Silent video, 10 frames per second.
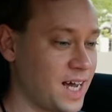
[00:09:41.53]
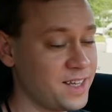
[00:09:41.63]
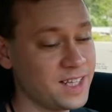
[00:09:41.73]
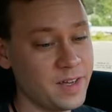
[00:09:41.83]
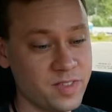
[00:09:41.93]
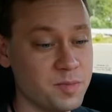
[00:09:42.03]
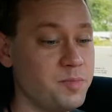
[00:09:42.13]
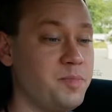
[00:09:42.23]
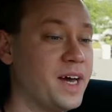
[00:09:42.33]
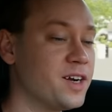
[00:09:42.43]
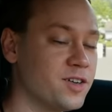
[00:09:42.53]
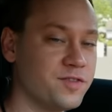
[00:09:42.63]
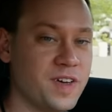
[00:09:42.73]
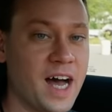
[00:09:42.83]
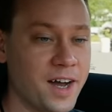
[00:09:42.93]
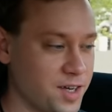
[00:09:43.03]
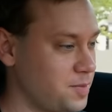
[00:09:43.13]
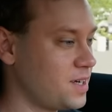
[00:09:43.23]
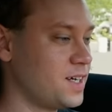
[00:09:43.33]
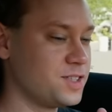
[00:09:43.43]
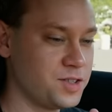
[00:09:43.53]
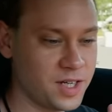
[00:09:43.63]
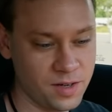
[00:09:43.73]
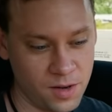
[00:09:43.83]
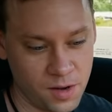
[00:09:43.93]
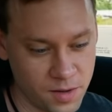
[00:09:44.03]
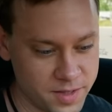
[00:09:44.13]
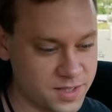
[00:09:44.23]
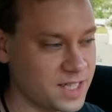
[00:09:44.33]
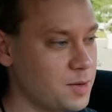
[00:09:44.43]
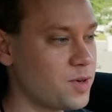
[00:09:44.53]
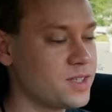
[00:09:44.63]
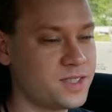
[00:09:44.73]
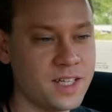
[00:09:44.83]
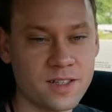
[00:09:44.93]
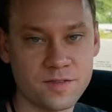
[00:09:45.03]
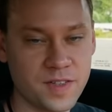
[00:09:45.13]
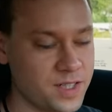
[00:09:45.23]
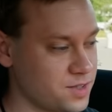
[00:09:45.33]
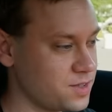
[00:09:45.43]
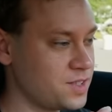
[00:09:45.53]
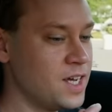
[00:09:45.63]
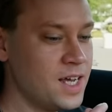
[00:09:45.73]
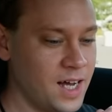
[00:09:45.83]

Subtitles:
I think, even the better value, because you get all the same great standard features,